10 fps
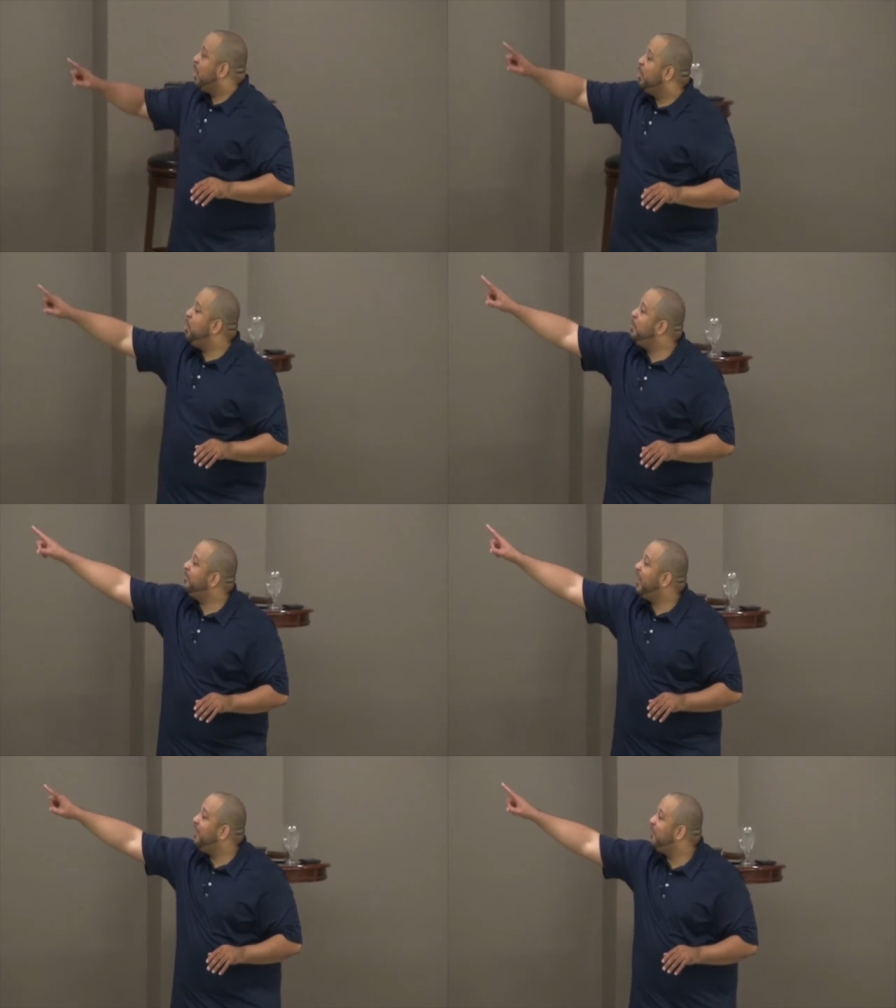Human
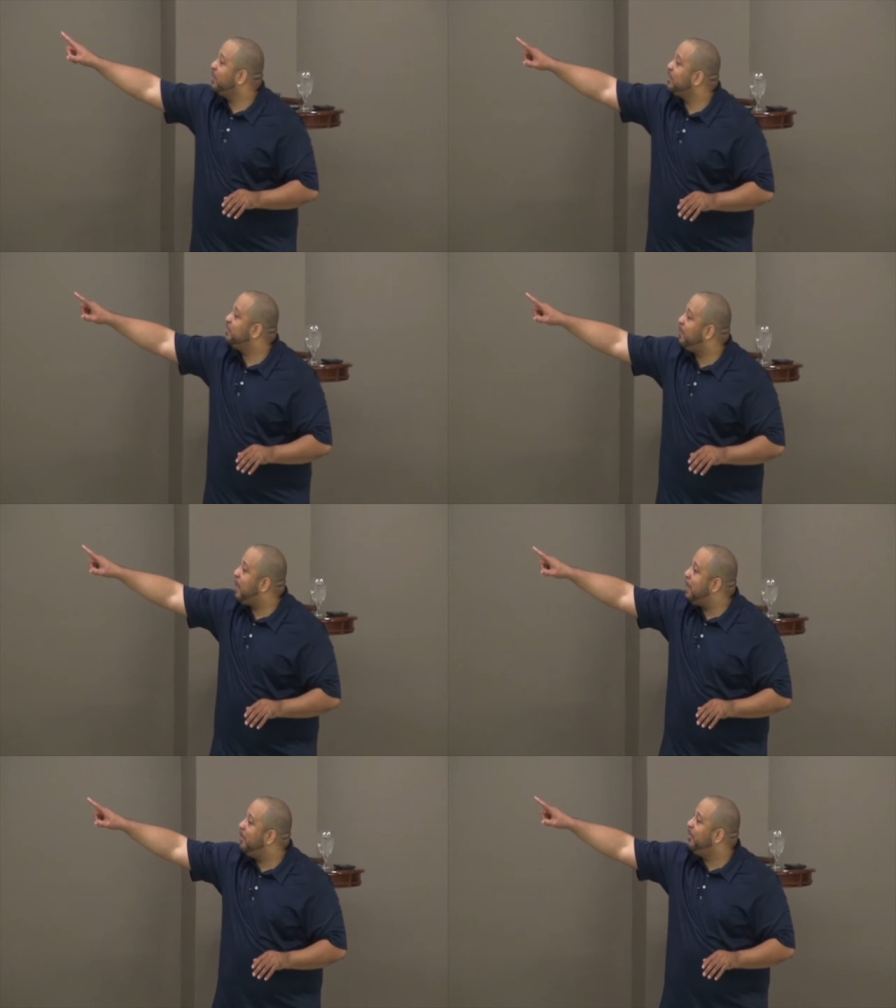faith versus
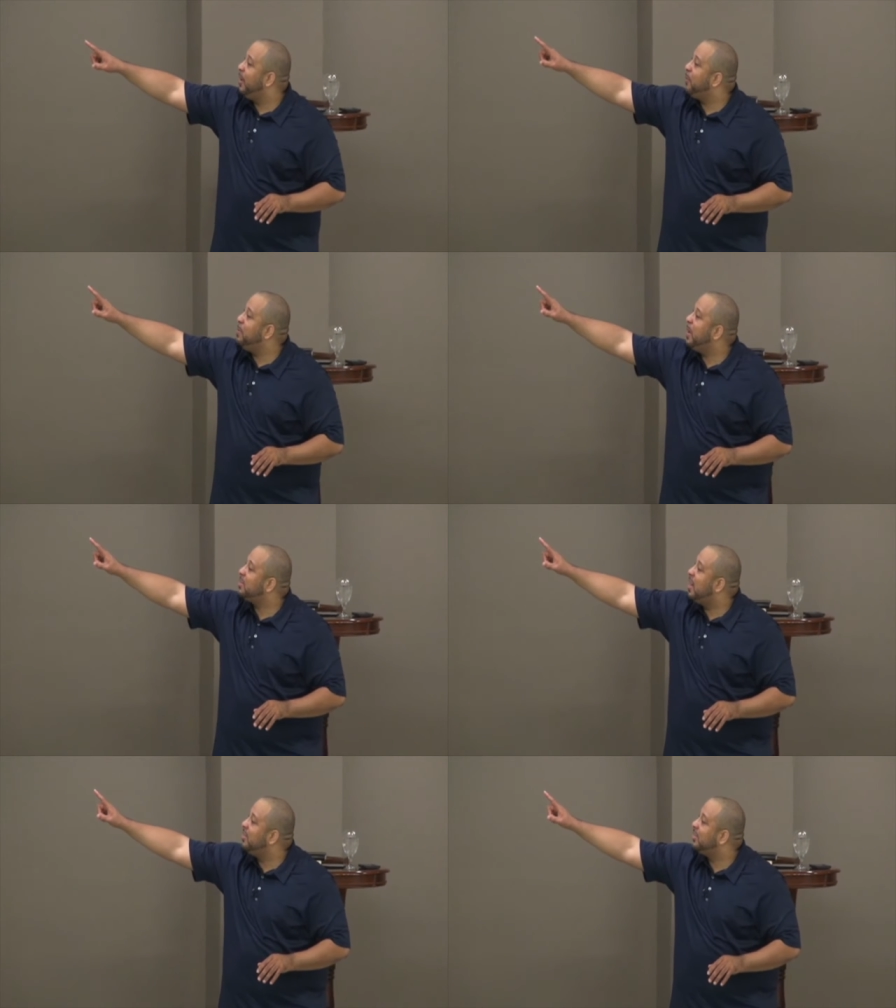Bible faith. We
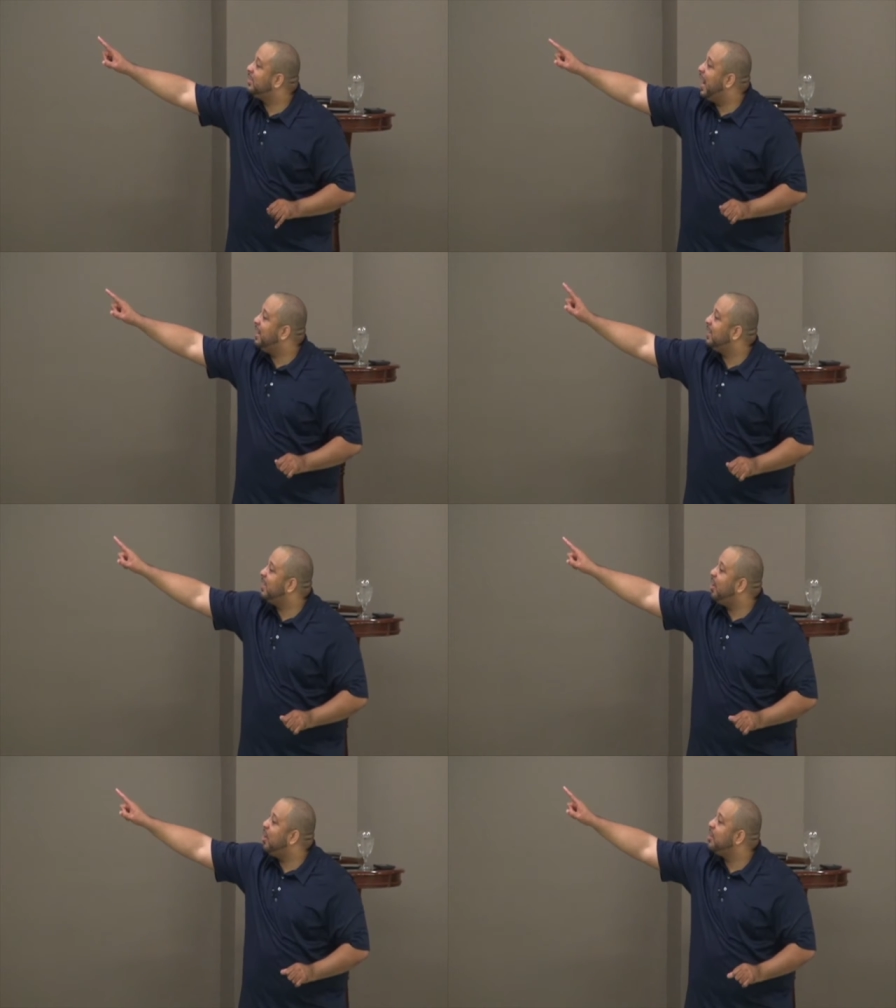must understand that
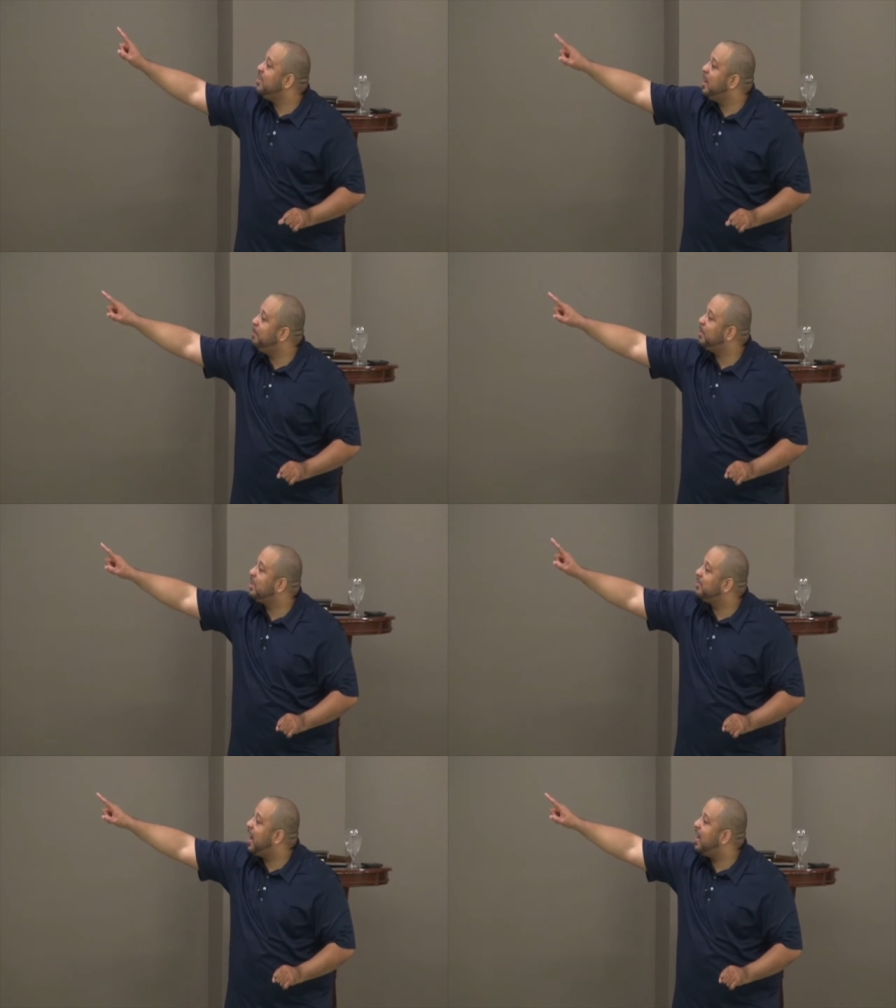there are numbers
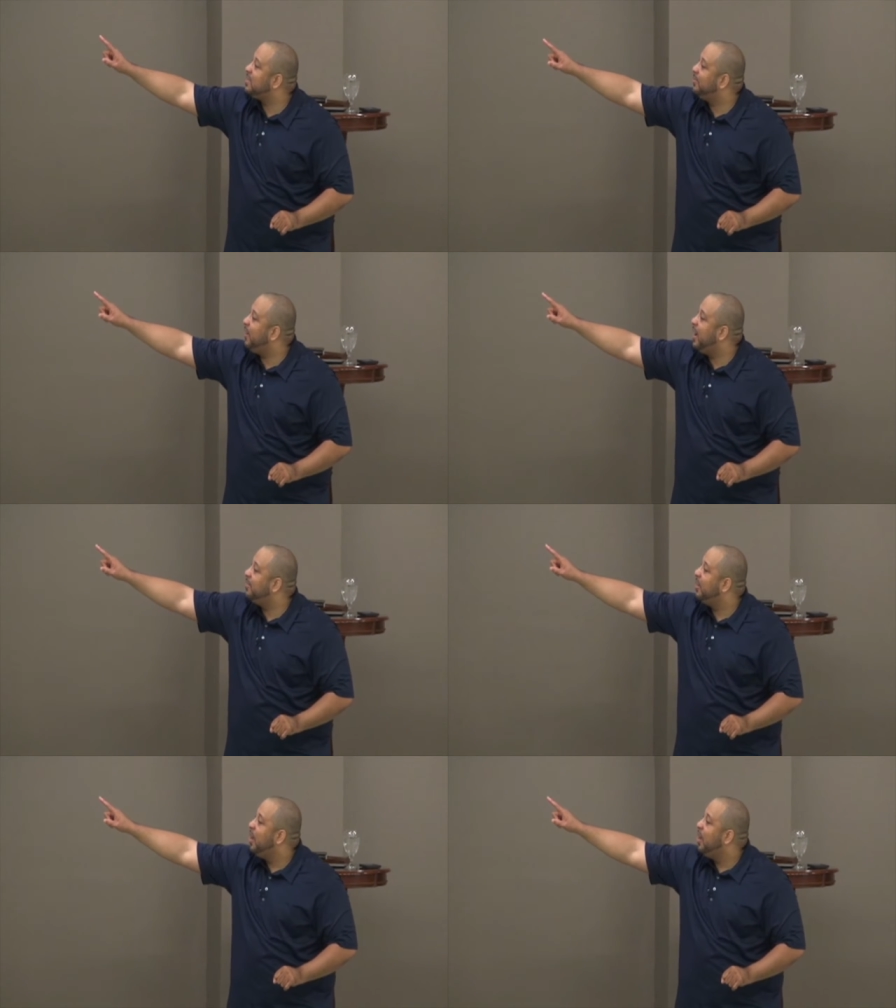of kinds of faith.